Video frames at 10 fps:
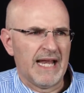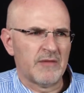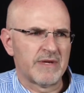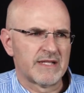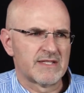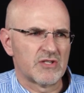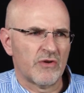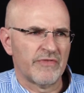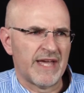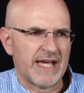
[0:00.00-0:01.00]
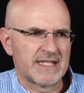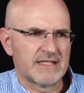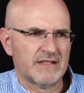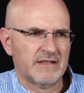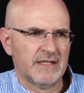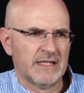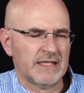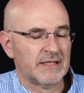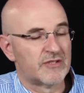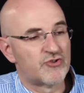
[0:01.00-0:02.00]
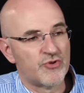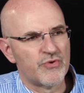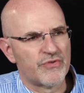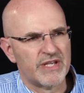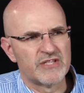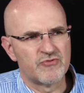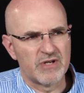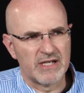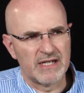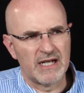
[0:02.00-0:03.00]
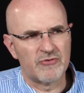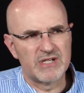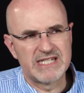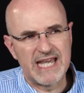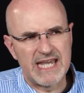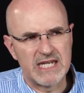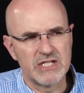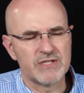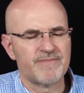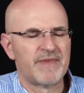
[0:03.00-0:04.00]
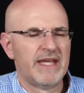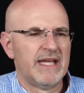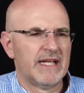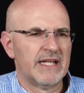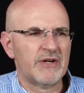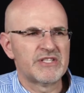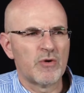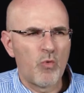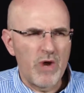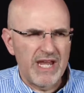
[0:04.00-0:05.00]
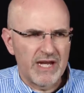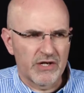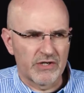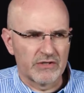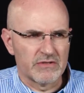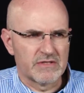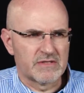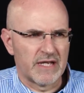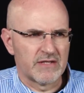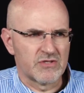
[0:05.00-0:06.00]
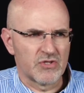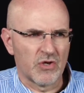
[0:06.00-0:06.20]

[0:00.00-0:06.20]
elements of that uh, truth is, uh, are retained, there is a weaker sense